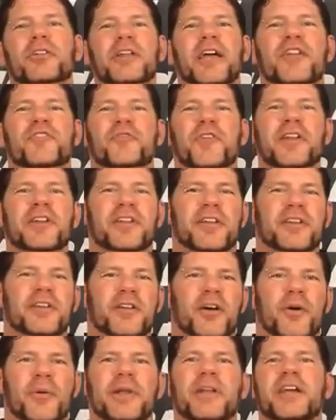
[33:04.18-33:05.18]
like Finland.
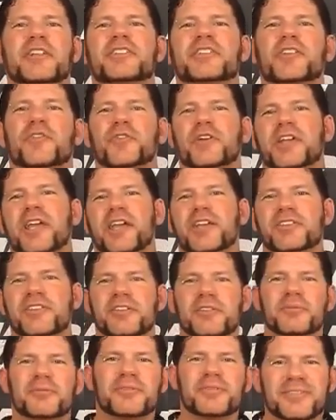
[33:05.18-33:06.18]
Oh wait, that's a different
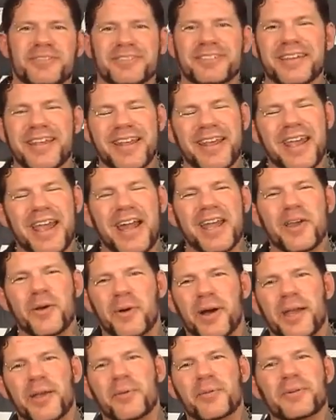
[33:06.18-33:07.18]
case.
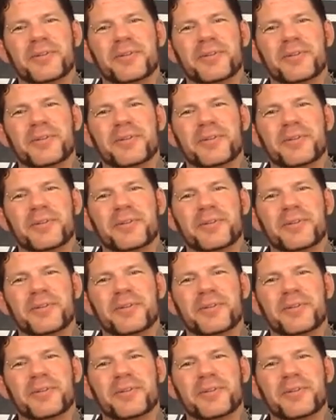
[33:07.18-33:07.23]
Anyway,